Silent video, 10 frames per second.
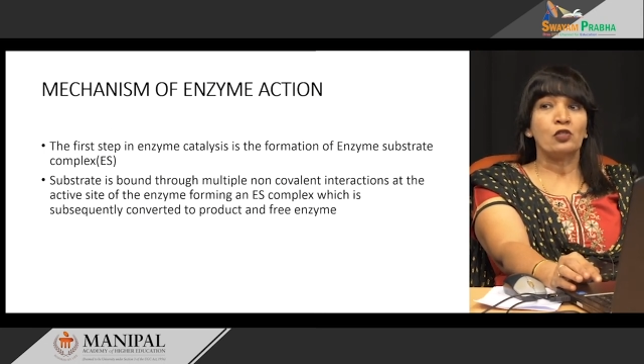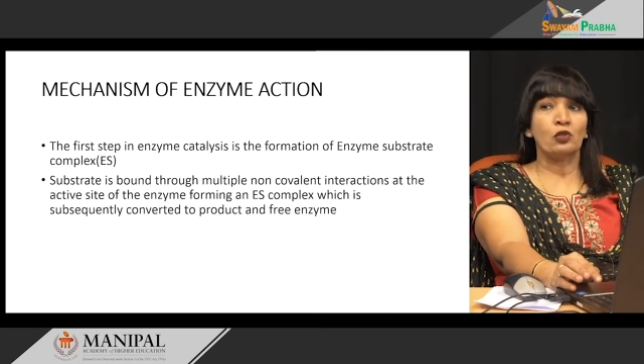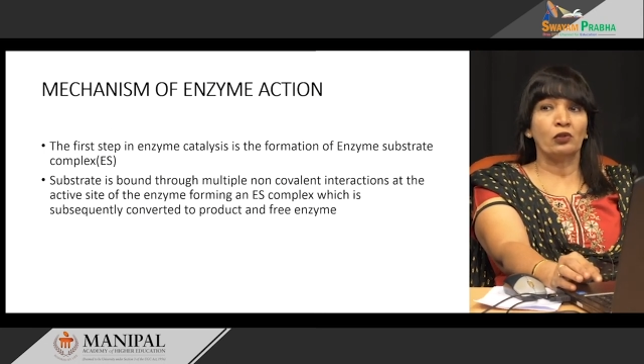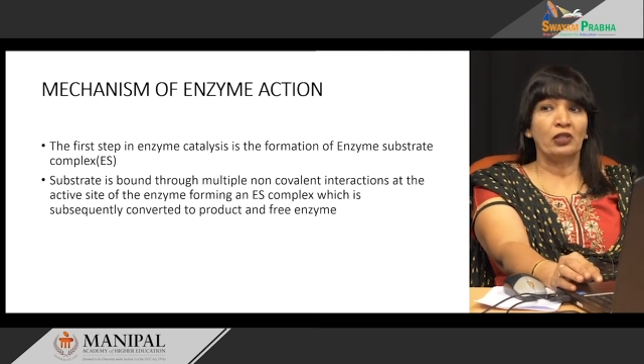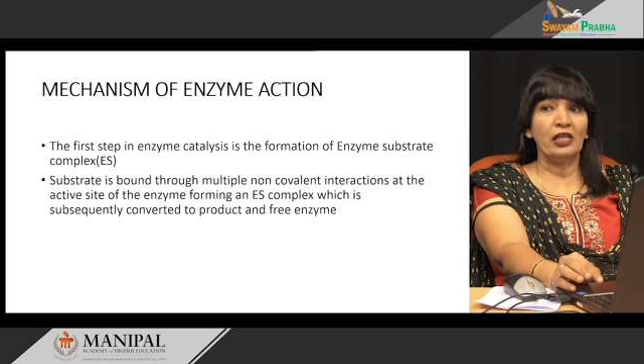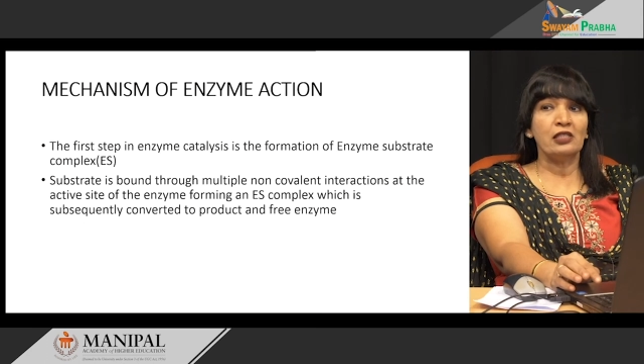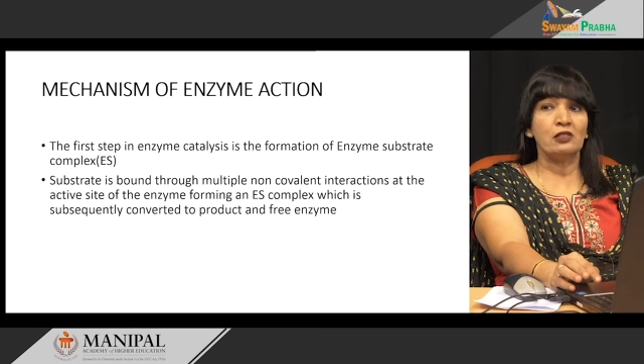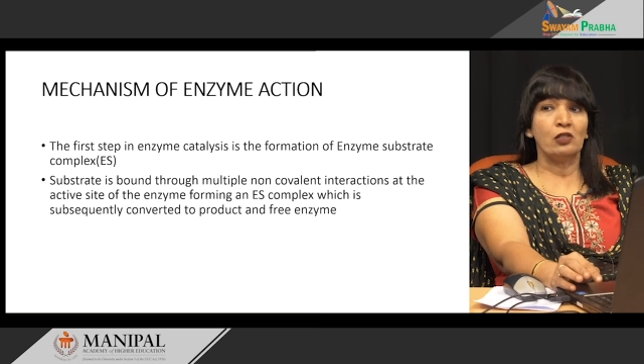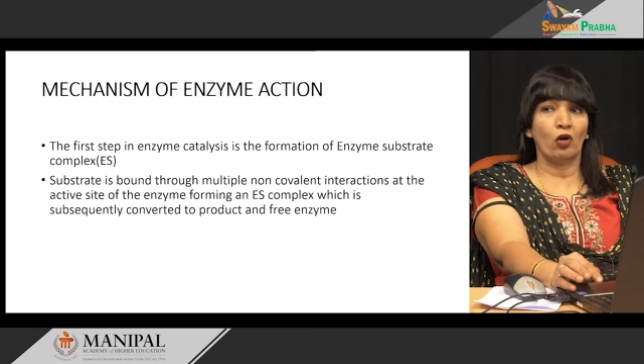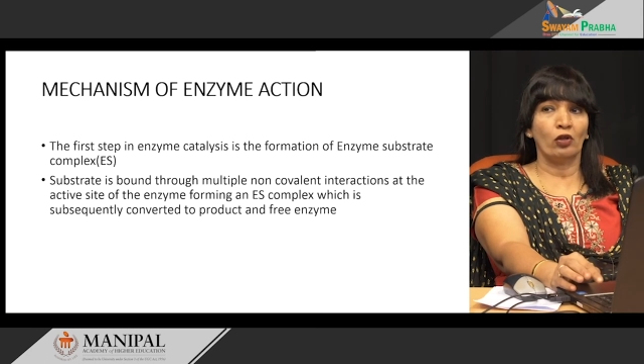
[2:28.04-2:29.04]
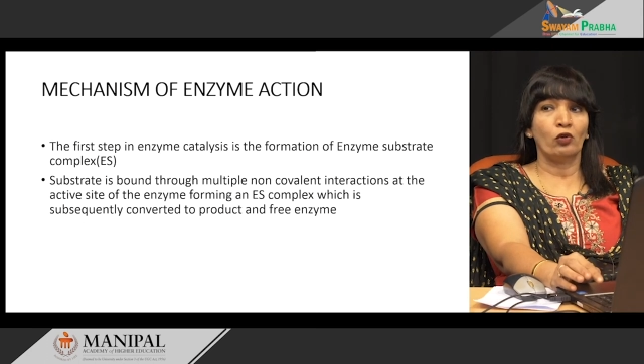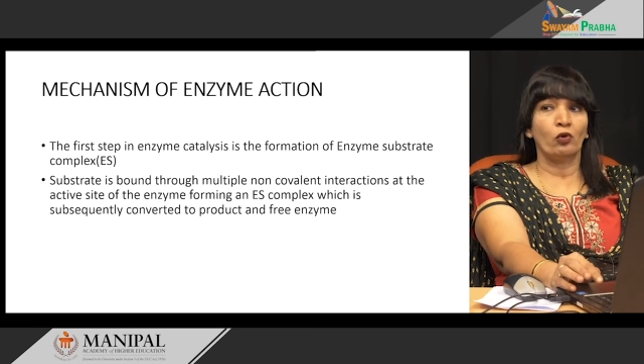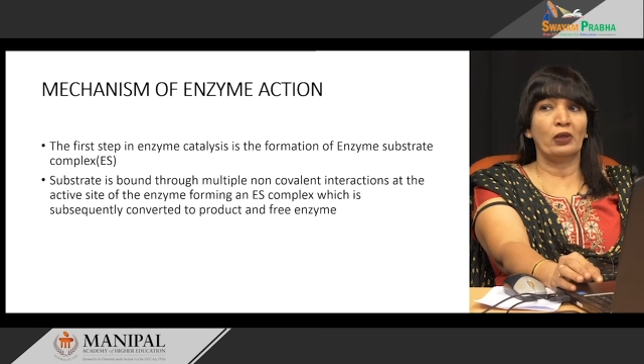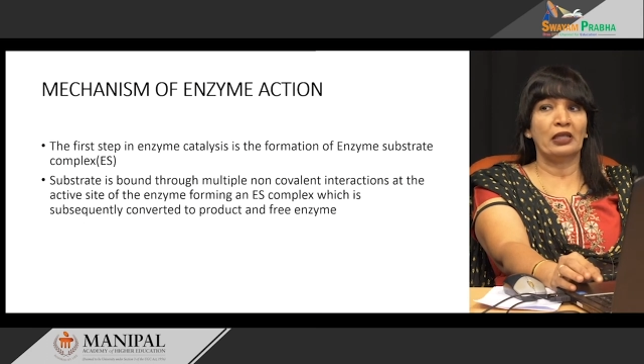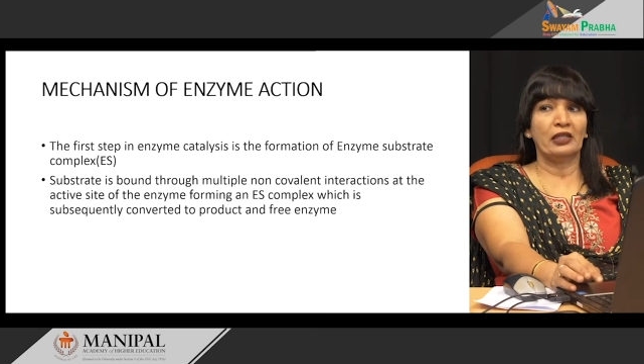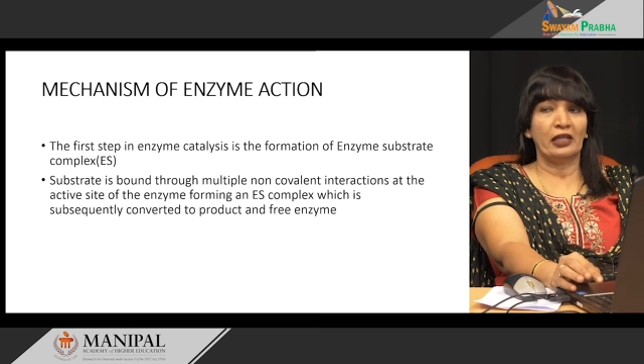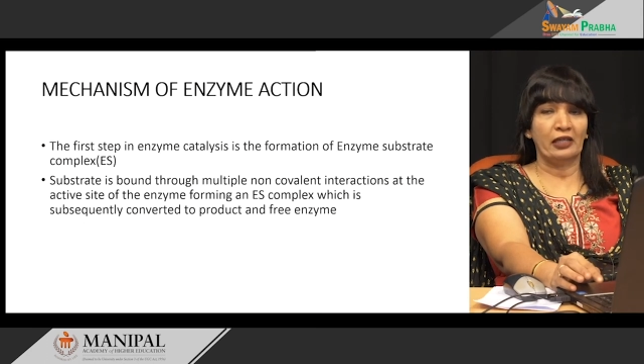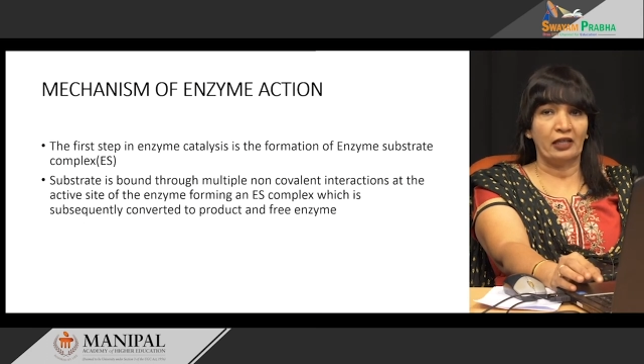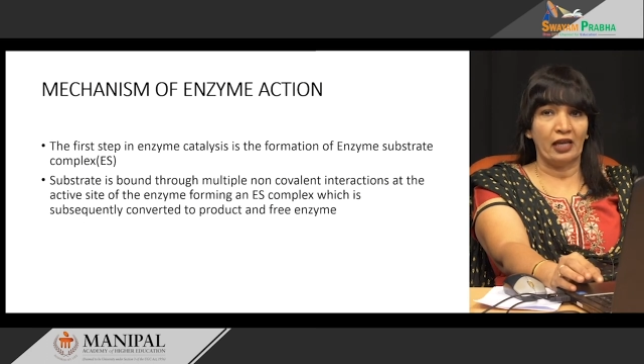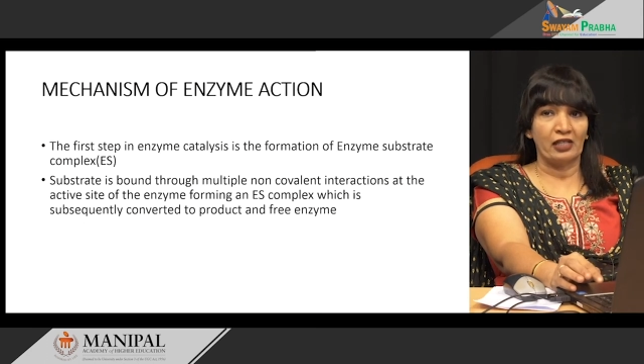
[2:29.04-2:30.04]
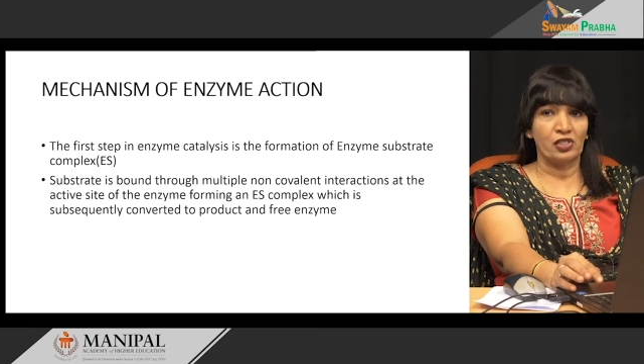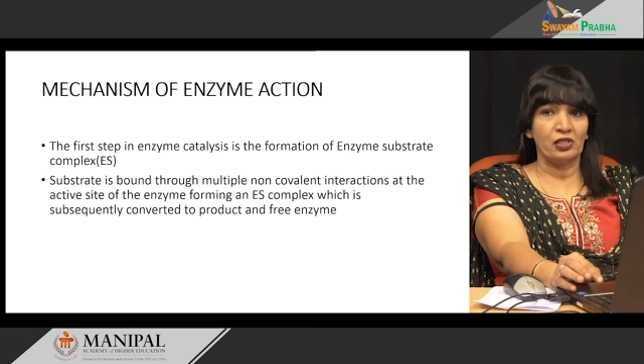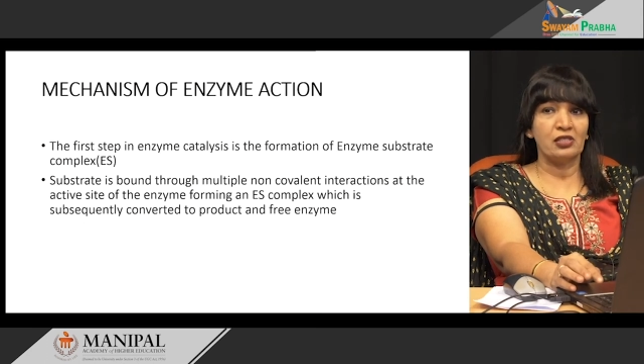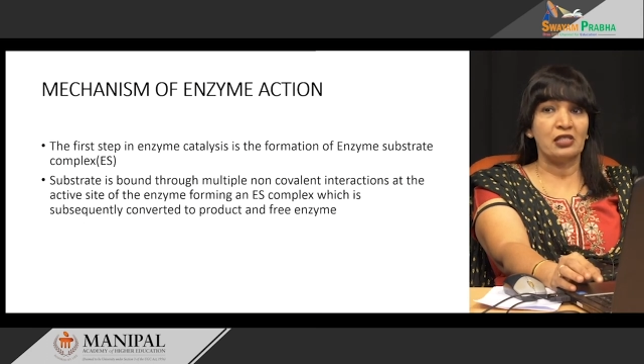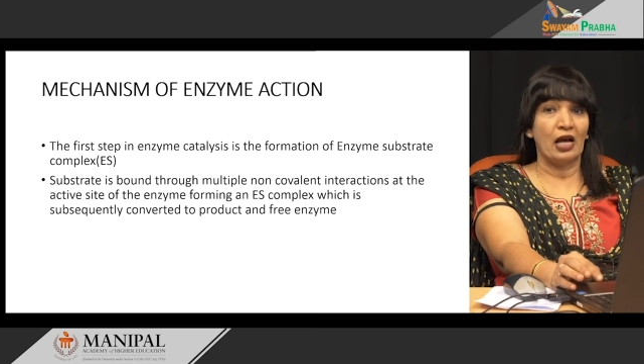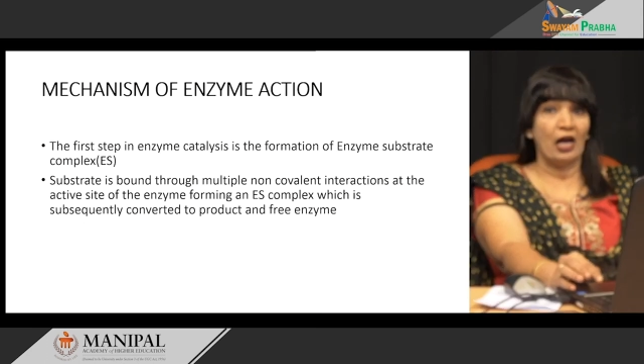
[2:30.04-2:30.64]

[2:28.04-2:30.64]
So, these non-covalent interactions